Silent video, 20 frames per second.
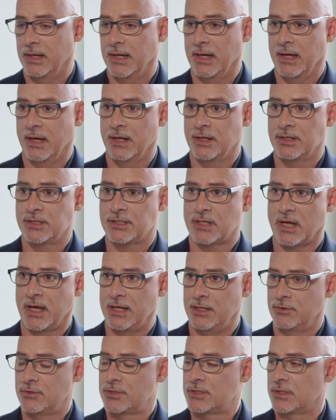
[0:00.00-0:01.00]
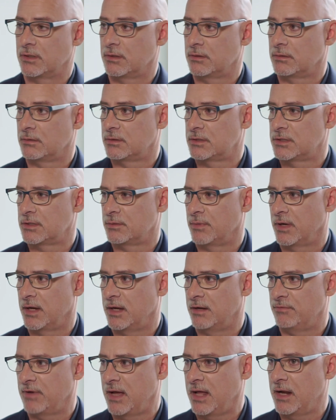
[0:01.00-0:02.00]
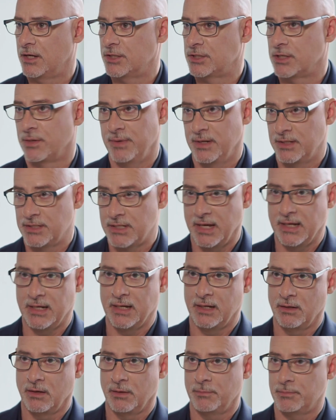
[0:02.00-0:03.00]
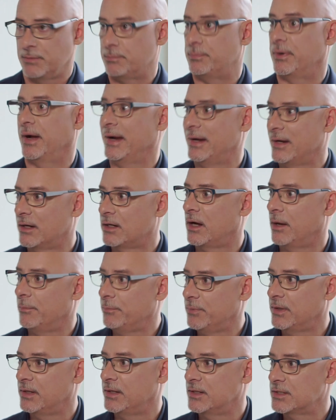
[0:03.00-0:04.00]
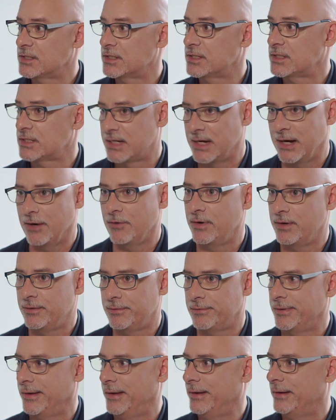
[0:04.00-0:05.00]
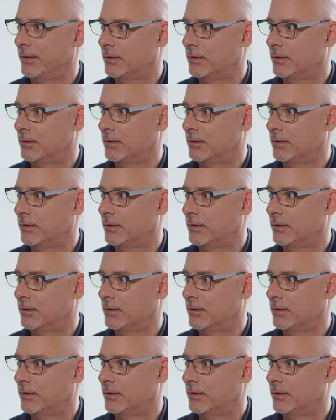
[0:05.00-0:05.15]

And I use it to my advantage. I mean, buying a company is a scary thing.